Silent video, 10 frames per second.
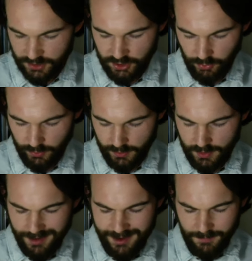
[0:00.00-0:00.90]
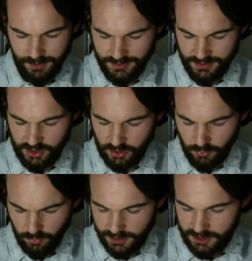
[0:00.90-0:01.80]
joy because a
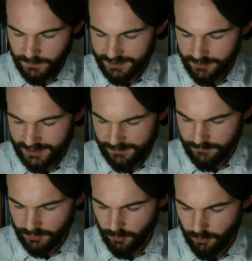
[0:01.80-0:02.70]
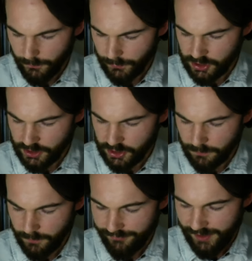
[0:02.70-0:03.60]
soul has been redeemed or approaches
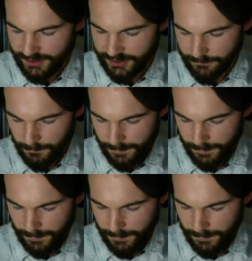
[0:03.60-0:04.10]
perfection.